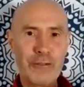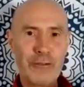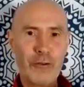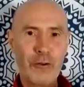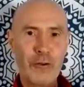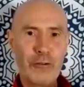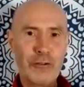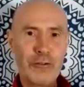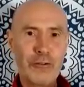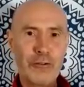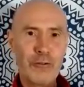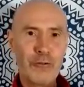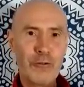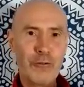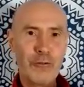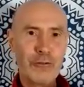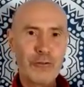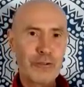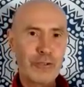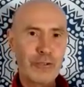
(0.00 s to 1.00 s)
is not
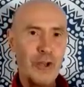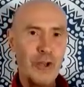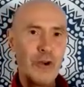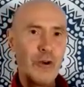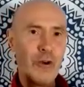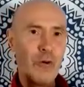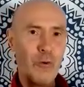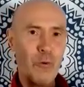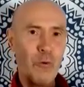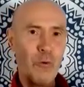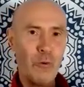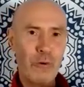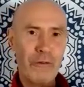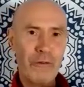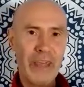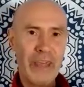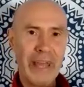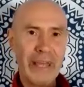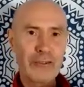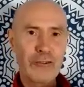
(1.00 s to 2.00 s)
used, all
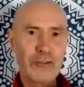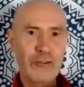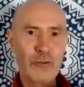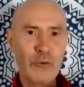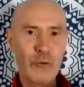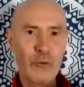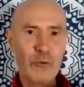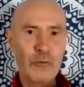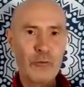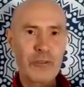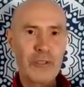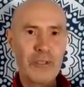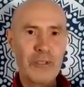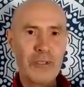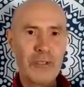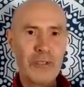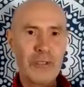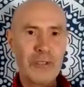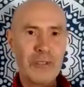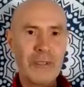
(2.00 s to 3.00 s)
of that salt
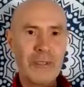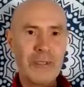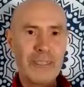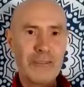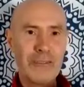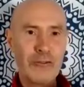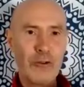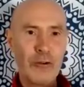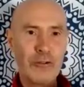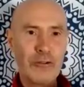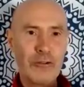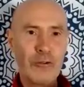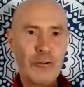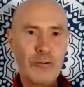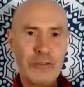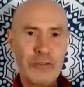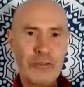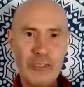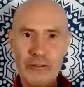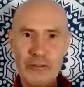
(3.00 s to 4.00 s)
is not
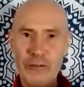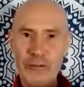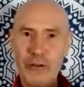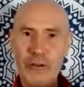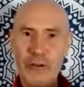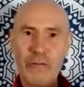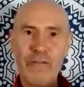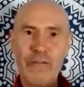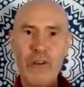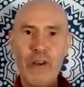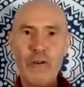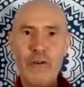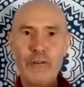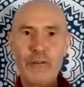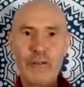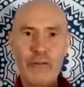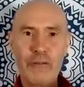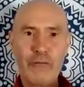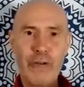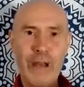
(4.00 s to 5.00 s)
used. It just
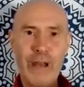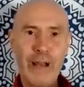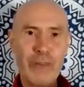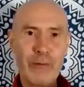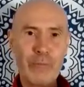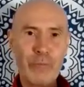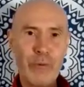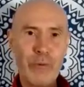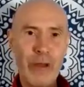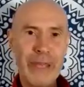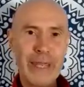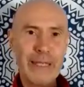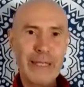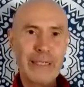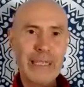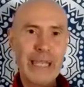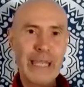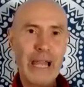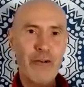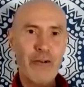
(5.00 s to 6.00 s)
flows around the
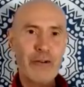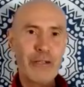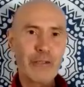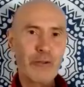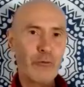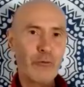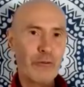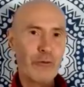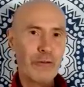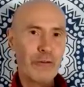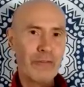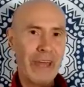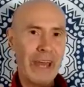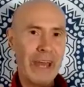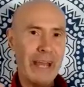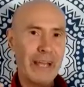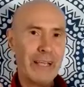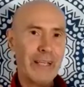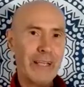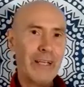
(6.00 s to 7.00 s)
brain, carrying all of
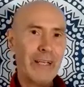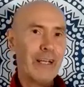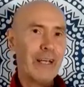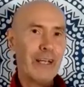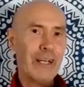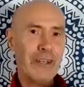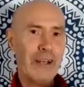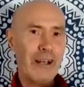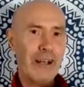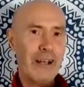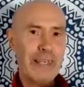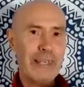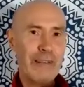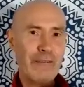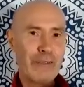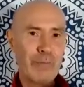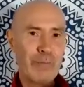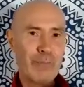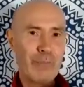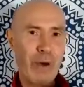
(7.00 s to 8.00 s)
that, and
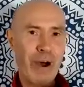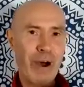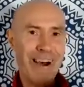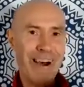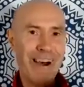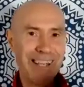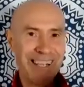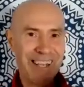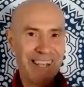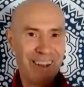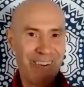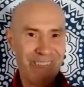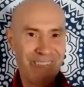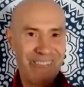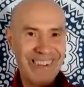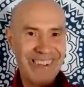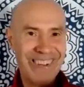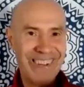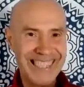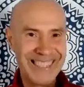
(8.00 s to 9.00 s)
leaves behind the
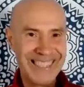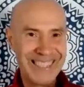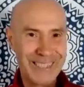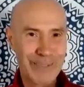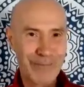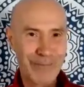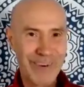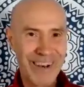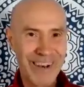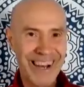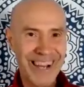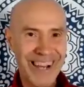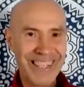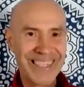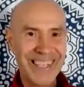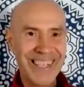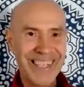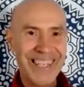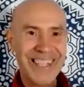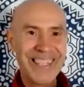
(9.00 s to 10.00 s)
venous
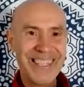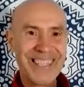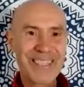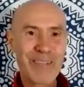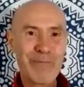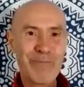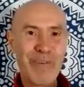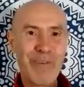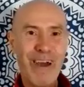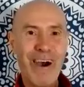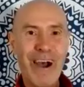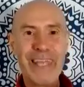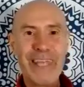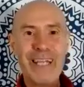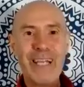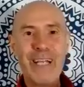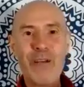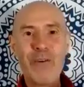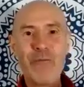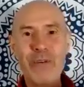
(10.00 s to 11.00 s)
blood
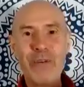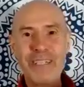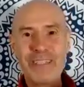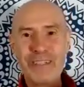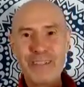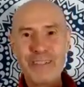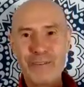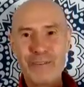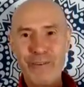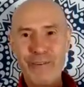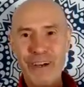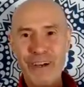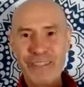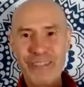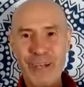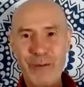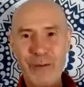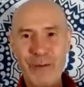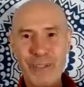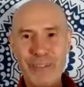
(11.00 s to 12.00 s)
supply, which, as far
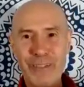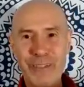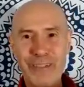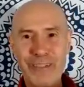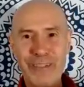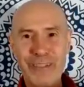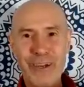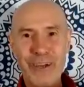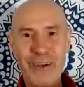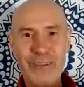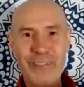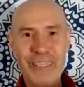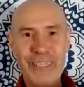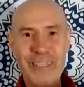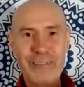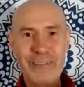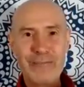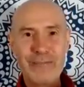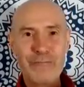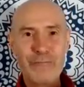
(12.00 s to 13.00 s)
as I'm concerned,
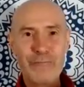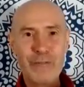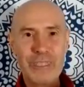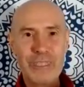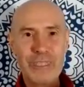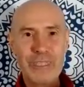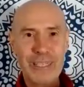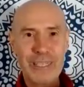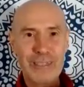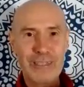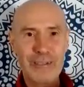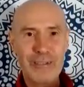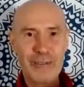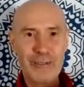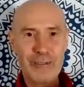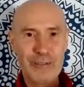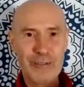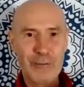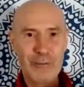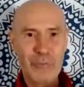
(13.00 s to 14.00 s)
is
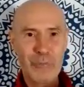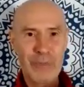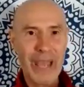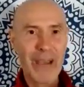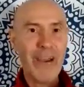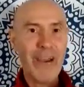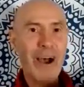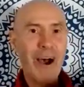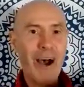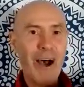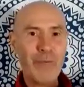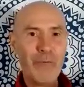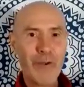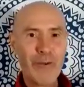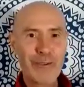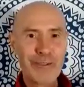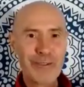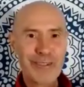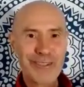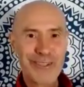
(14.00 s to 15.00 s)
ridiculous. Now, I'm
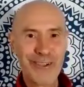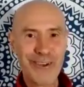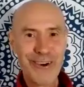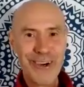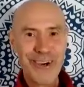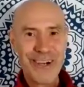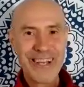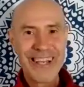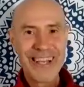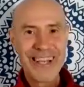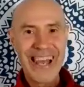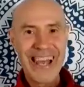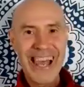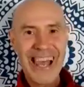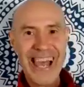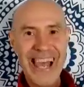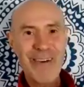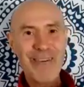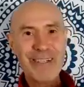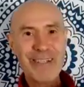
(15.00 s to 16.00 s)
not sure
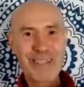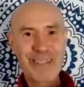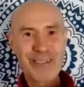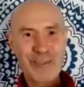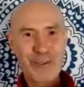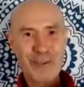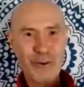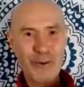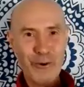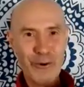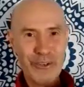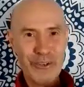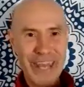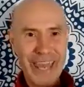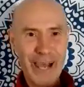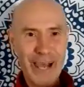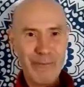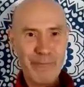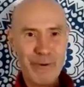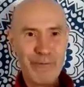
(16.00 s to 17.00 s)
how it's taught
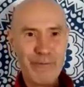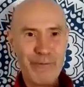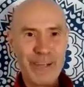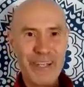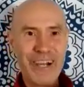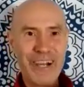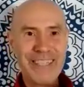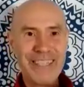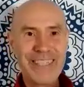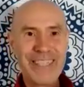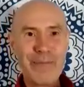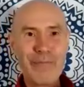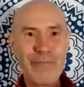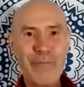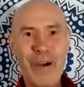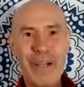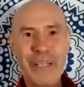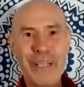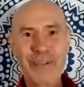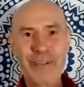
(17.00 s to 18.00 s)
now, but when I
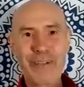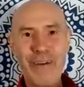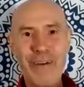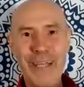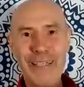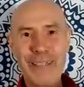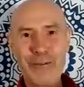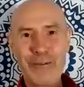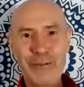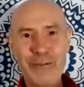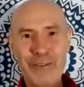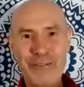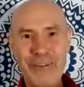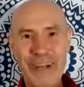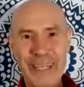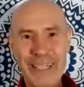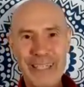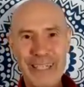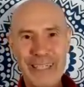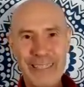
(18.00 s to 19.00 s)
did my cranial
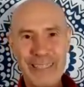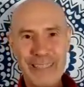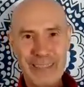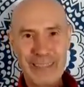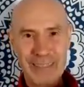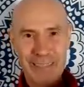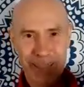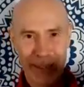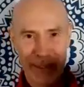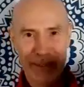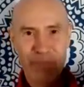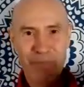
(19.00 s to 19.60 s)
trainings,